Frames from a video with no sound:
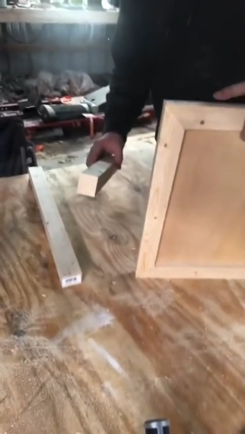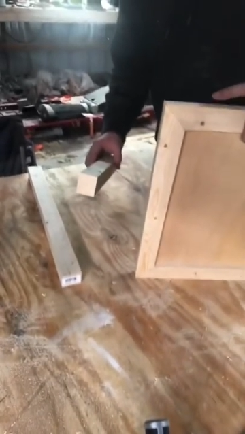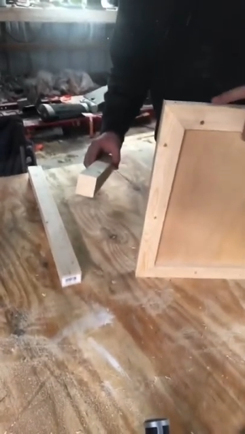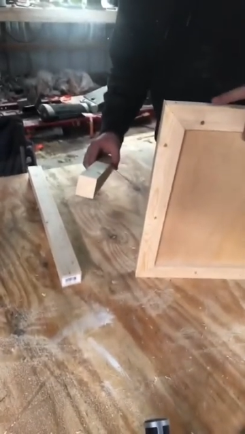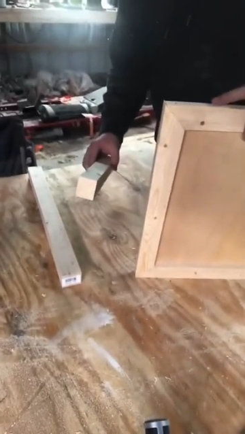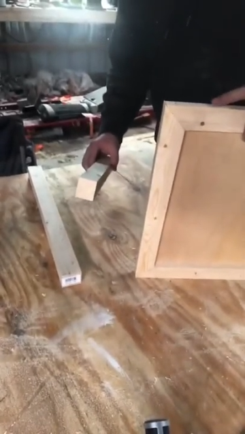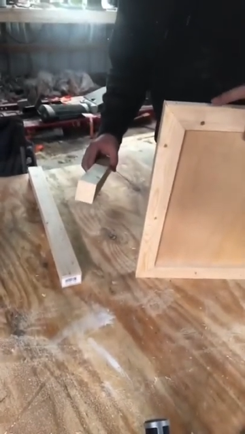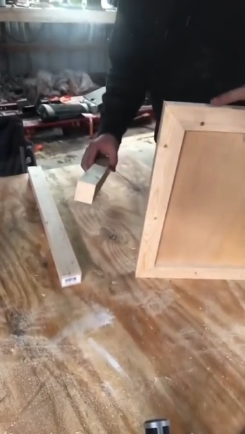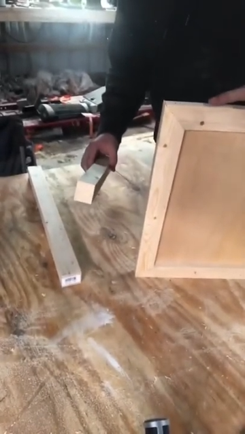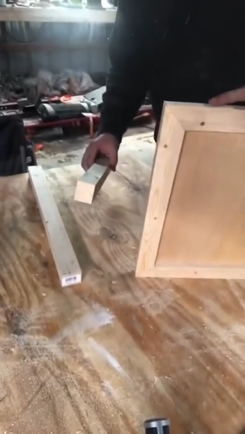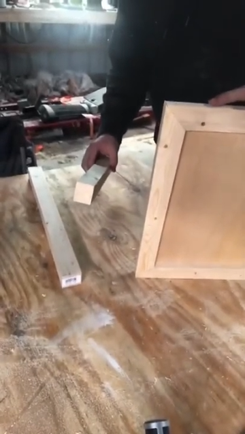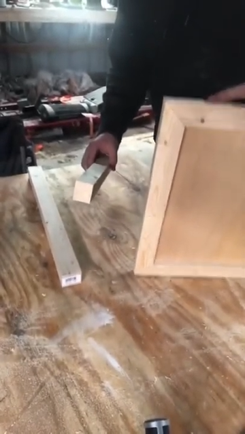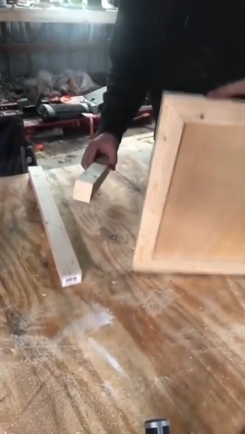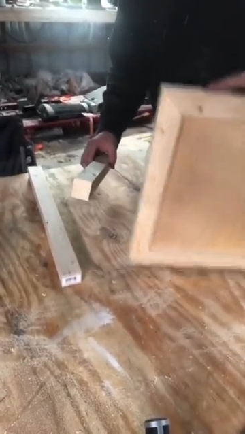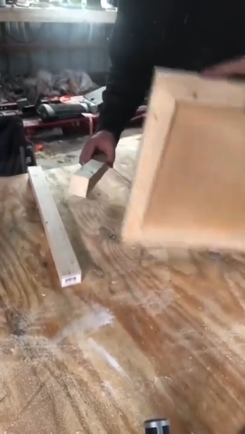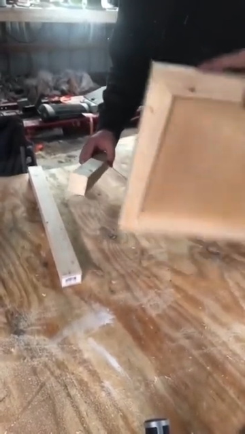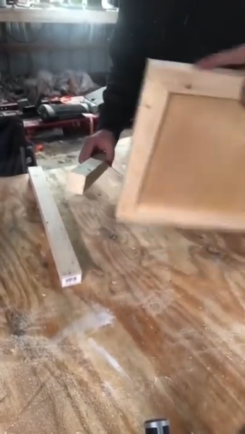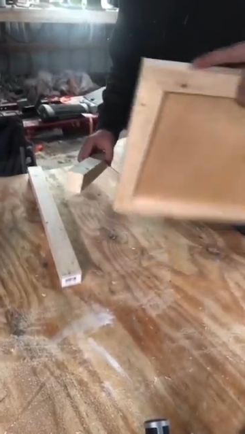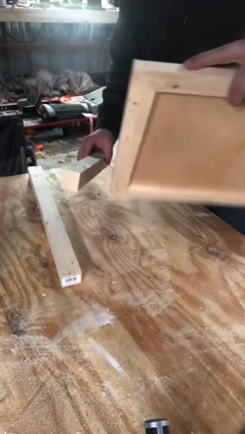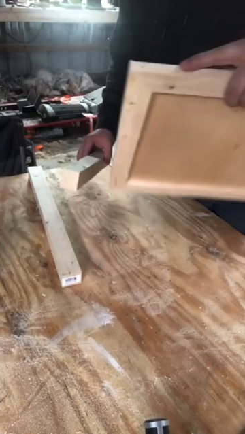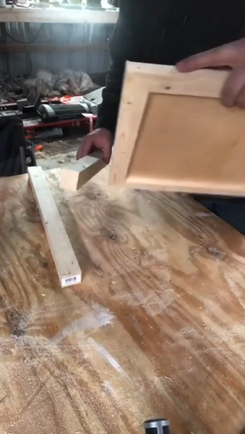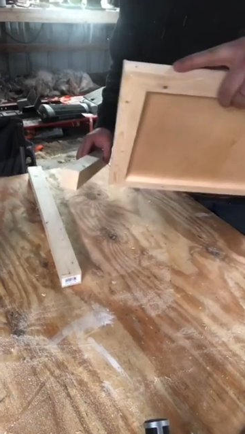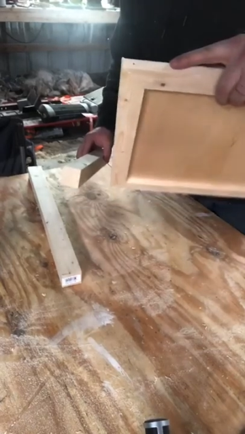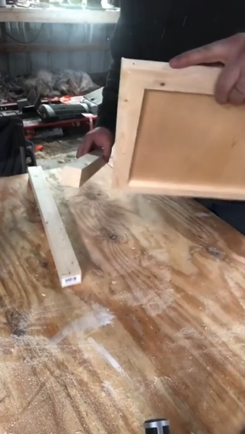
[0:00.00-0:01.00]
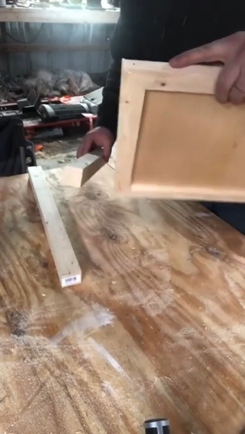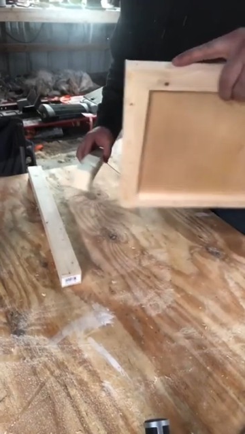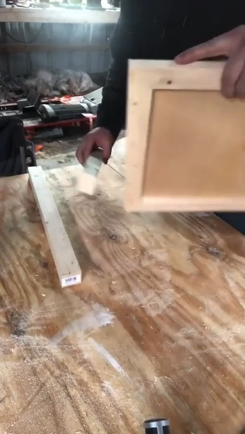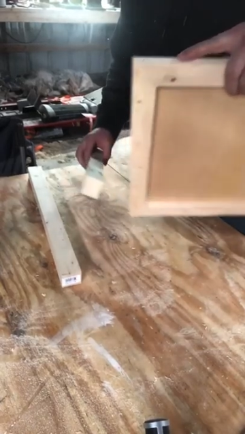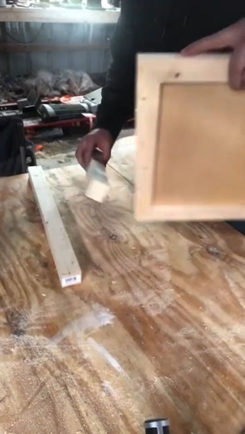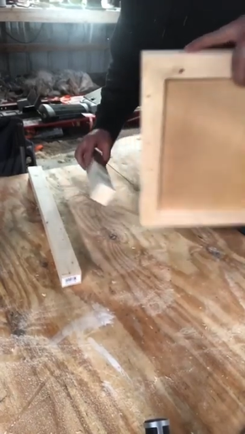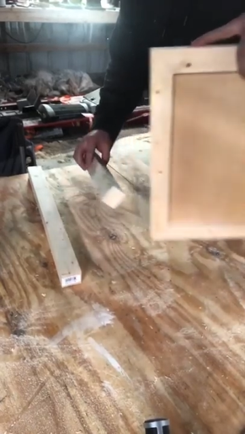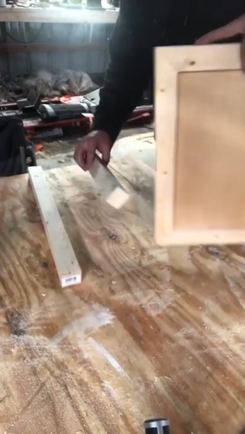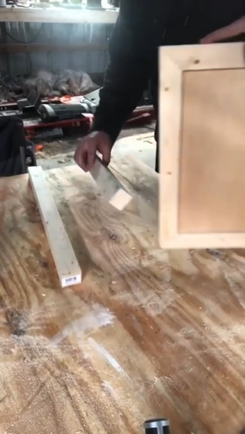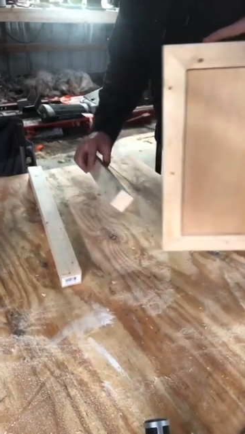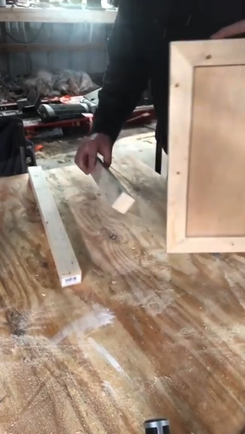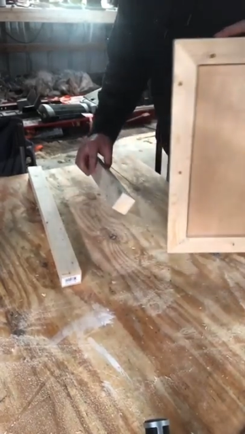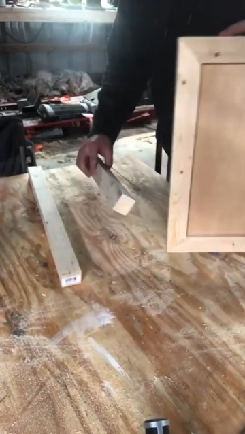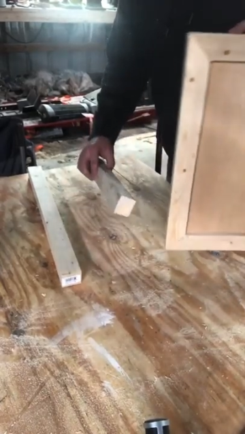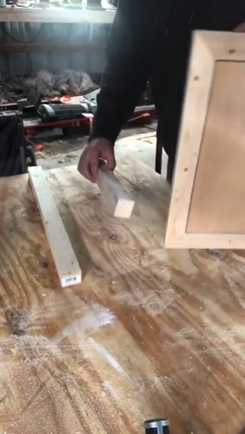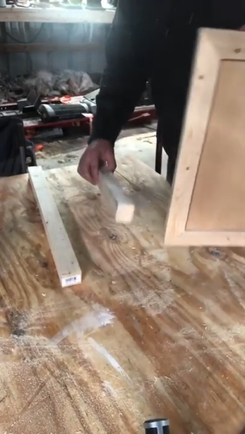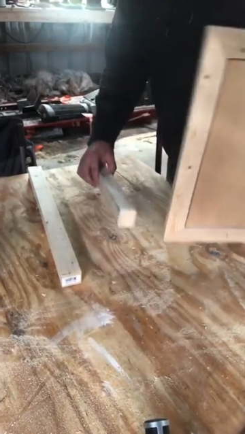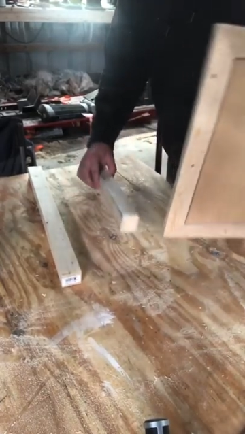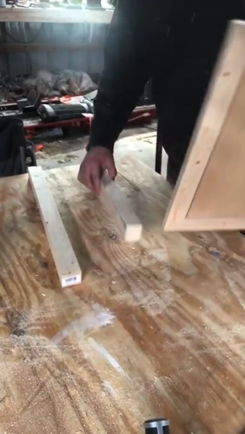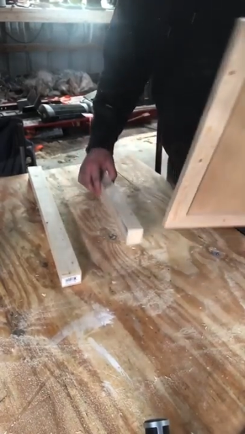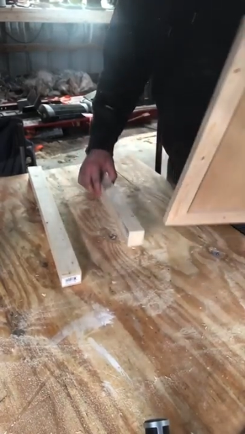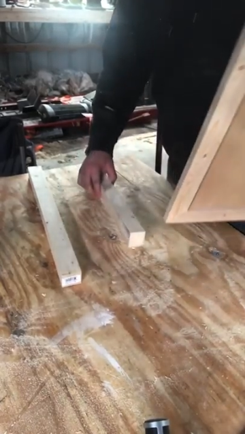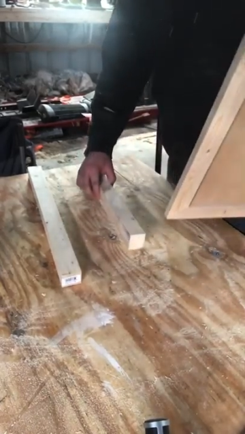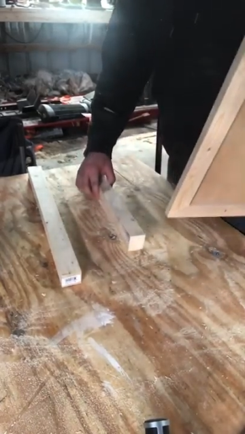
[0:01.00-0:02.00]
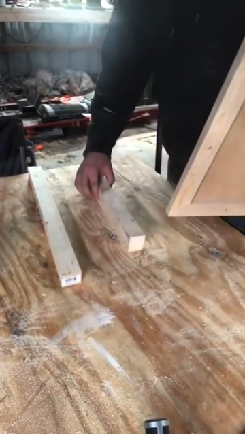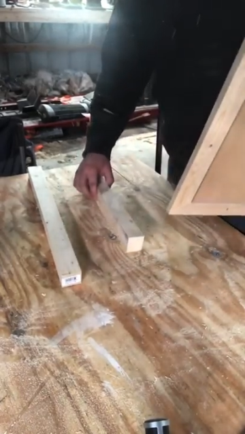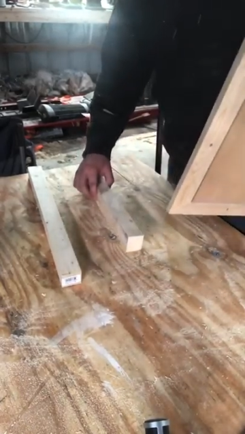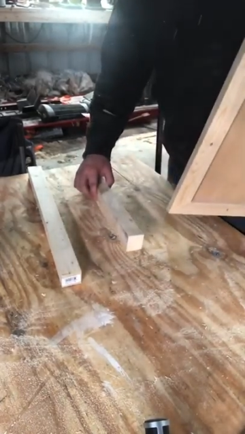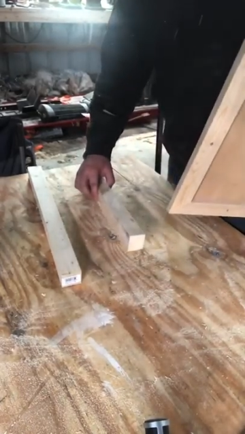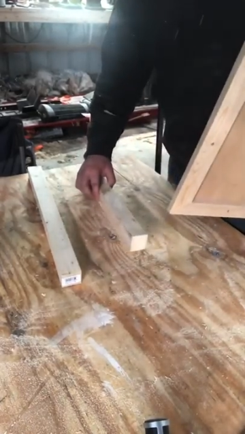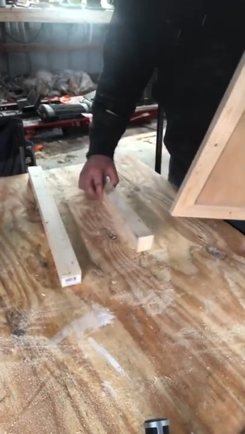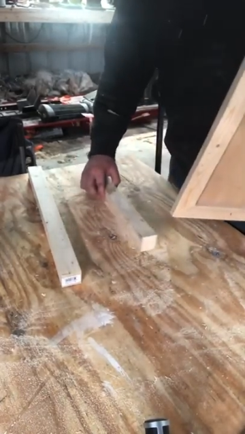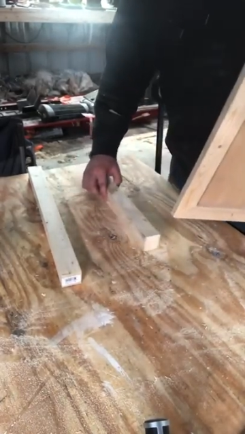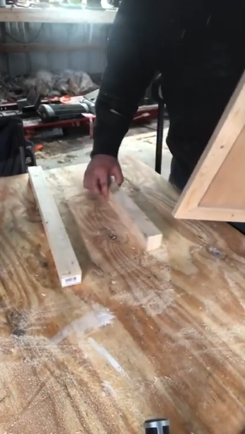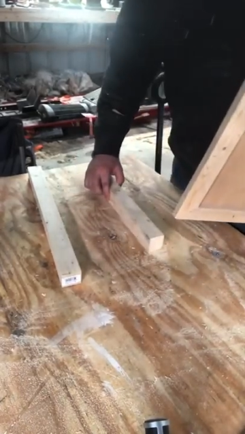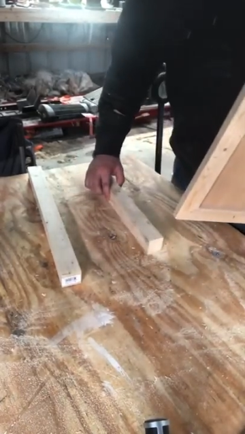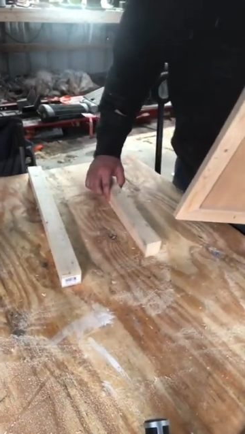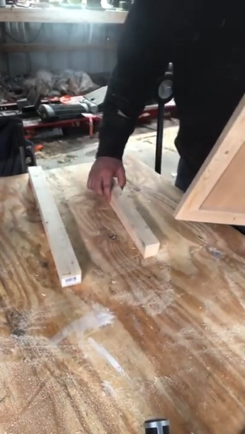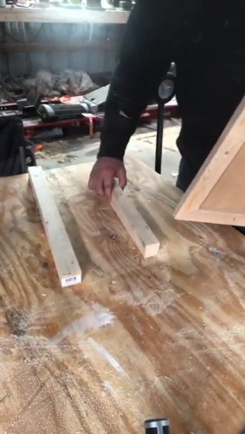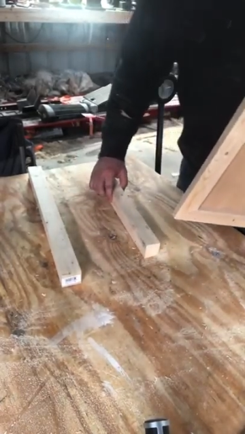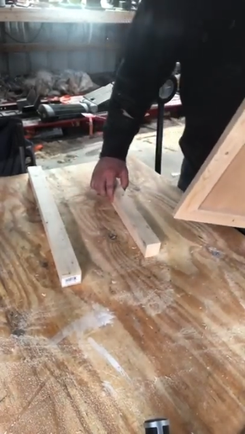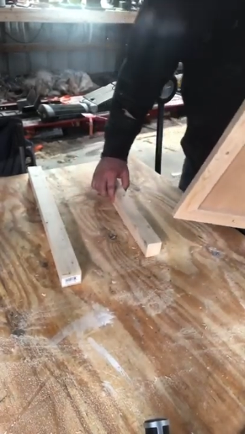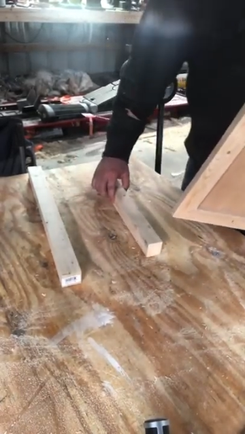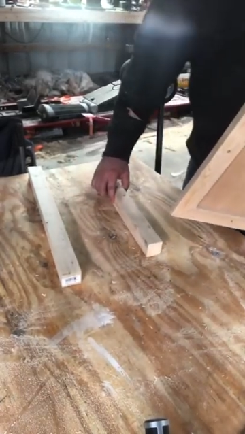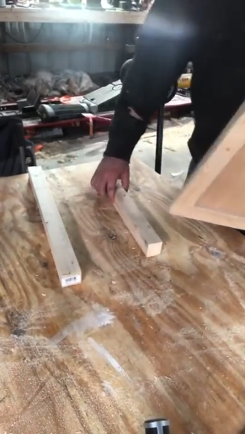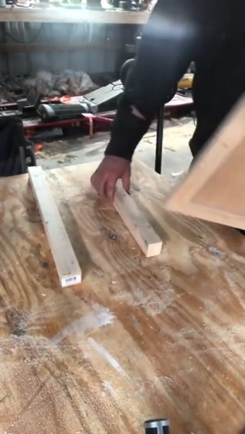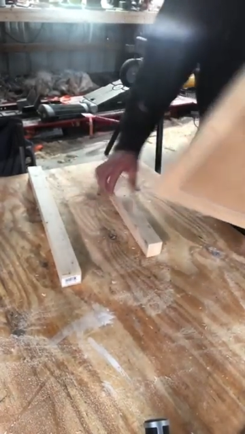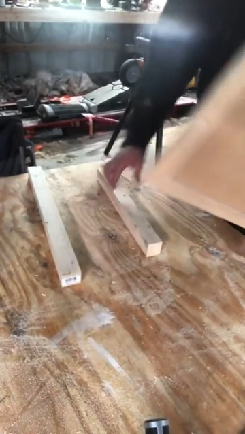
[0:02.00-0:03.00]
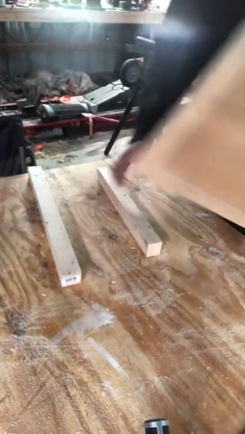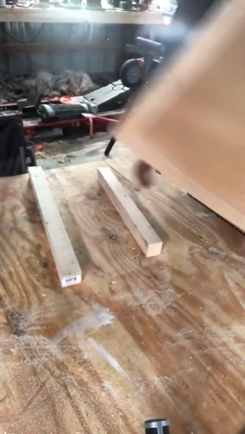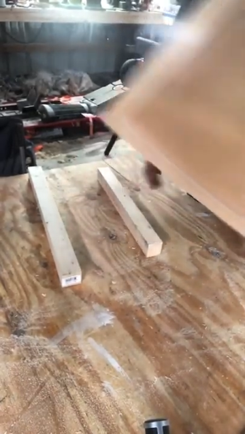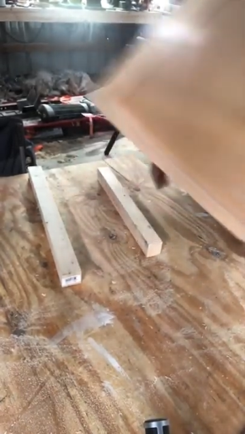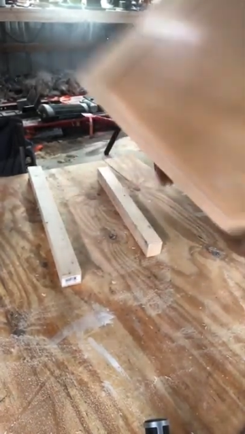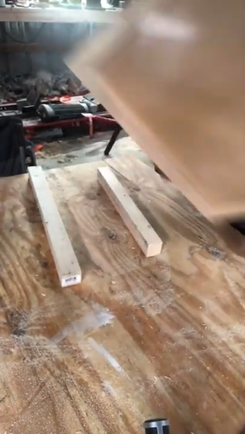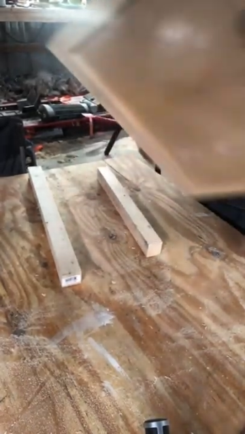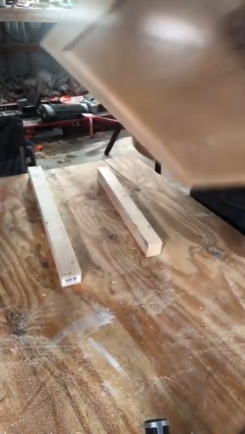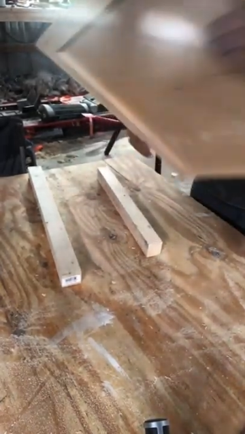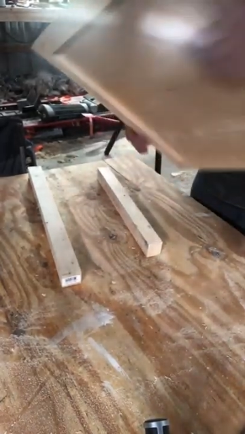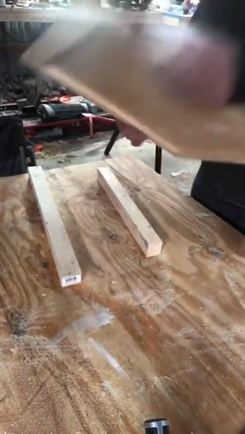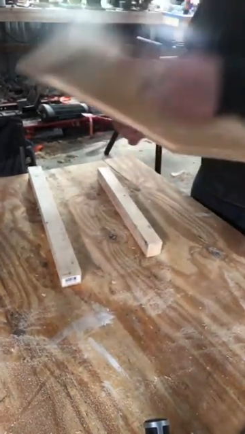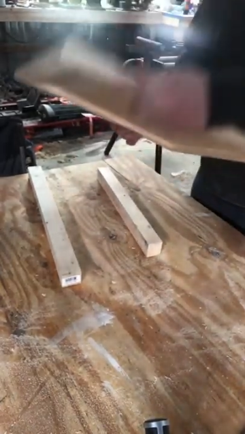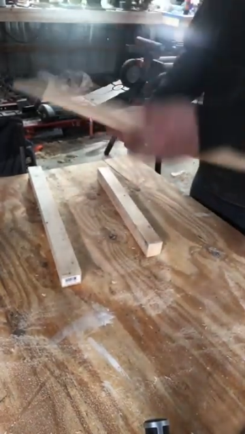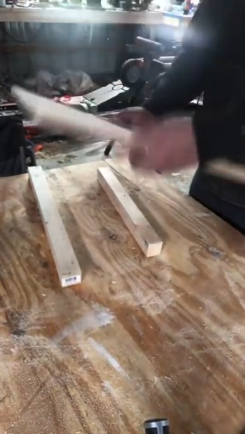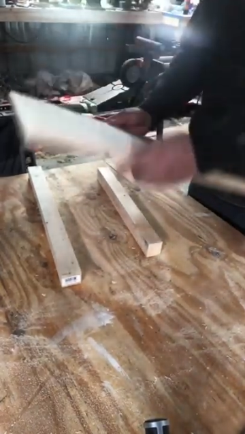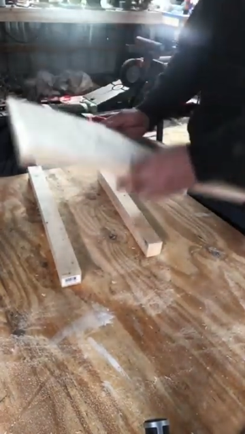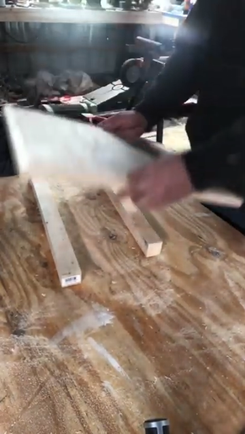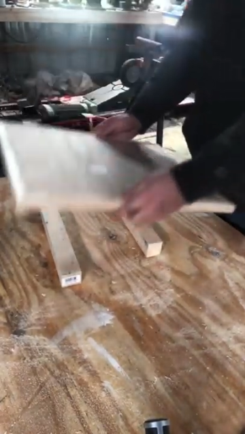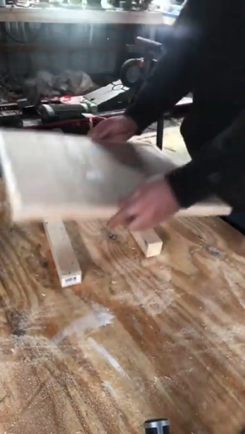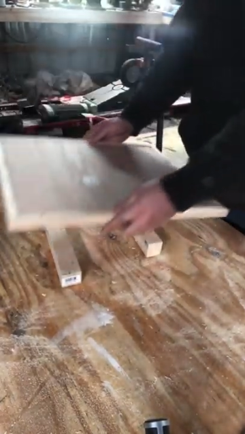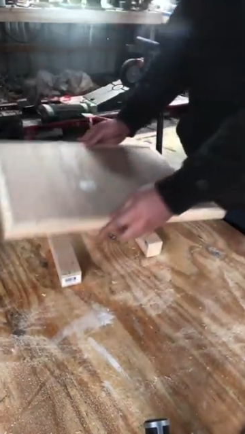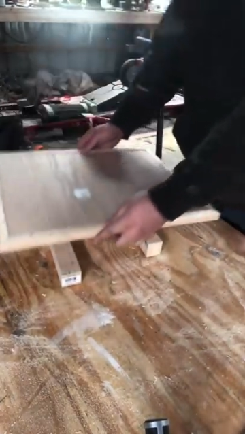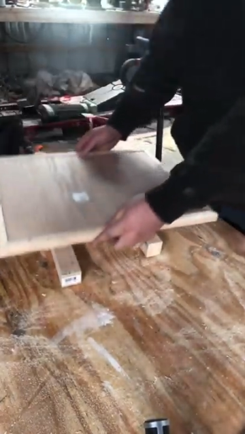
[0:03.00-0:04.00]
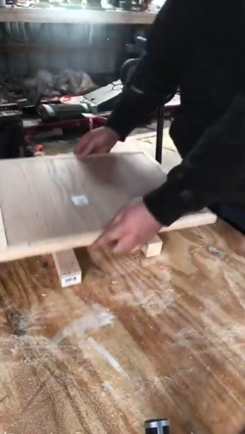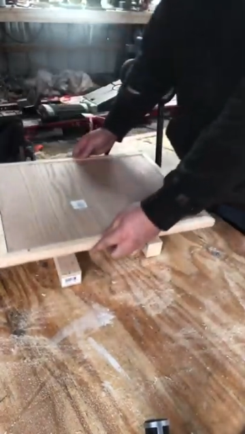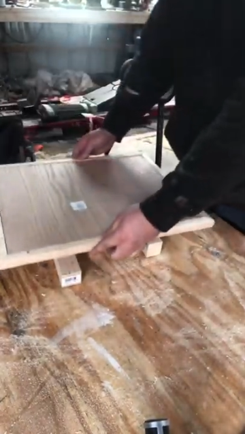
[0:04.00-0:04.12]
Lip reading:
Nobody's mouth can be seen.